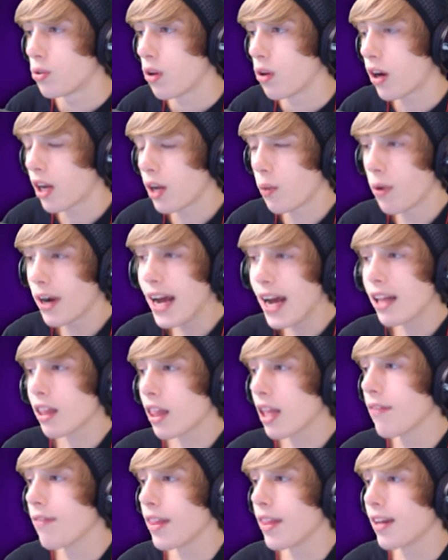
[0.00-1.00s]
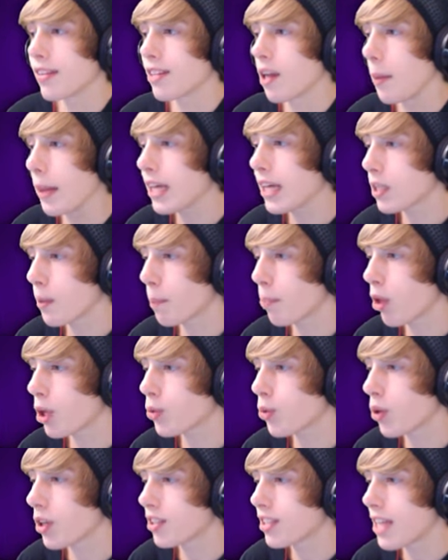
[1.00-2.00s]
Okay, we're not living this. I mean, that's a
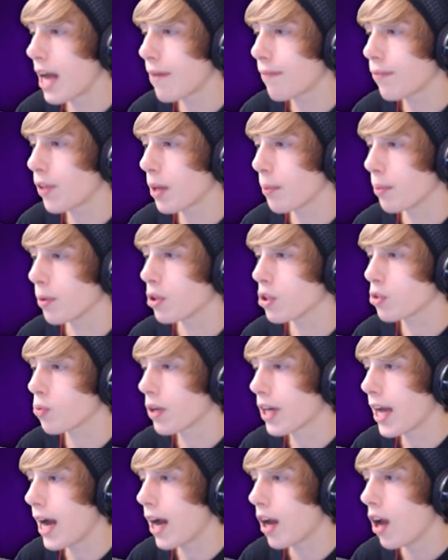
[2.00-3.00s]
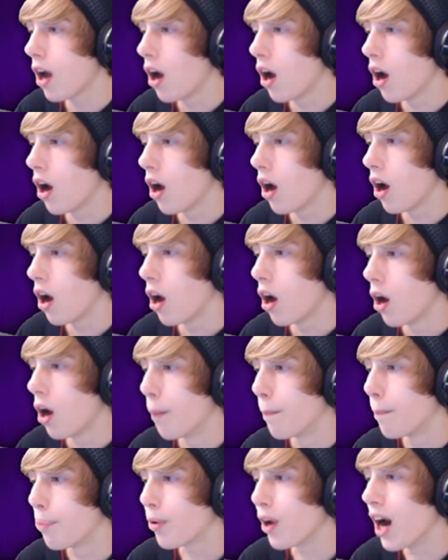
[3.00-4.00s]
plus one stab flame burst. We're not.
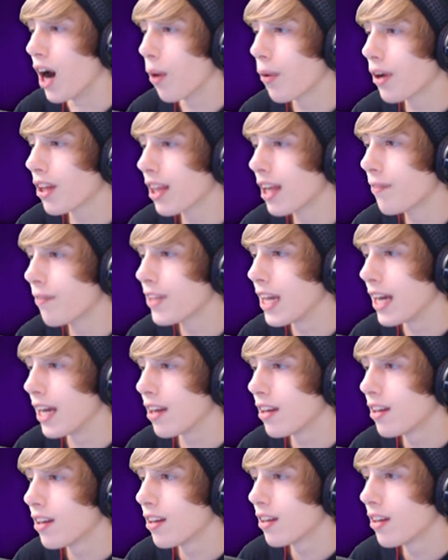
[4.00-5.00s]
Bro, we lived it.